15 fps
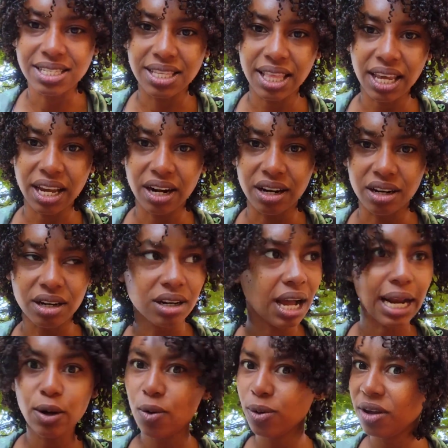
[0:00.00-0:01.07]
is there
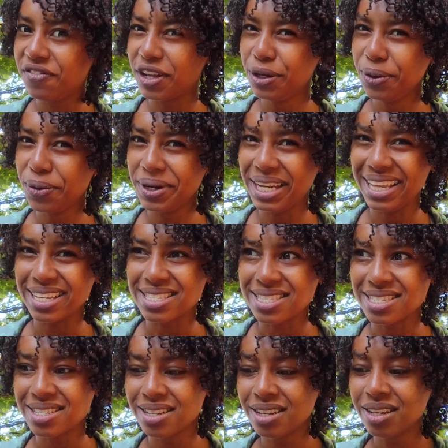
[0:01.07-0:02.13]
i don't know if you know
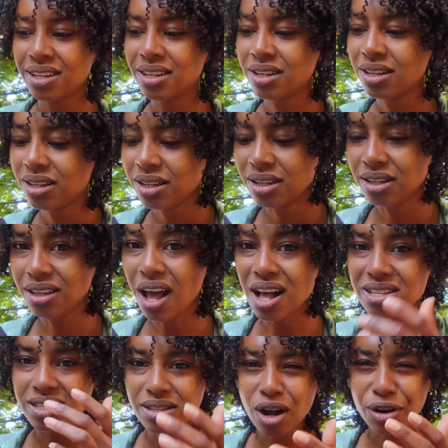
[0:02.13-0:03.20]
this y'all
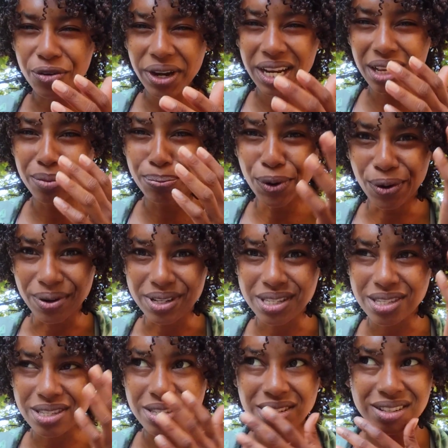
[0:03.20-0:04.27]
stuck reading
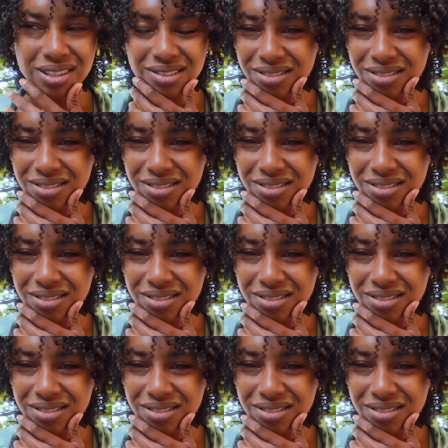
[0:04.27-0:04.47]
books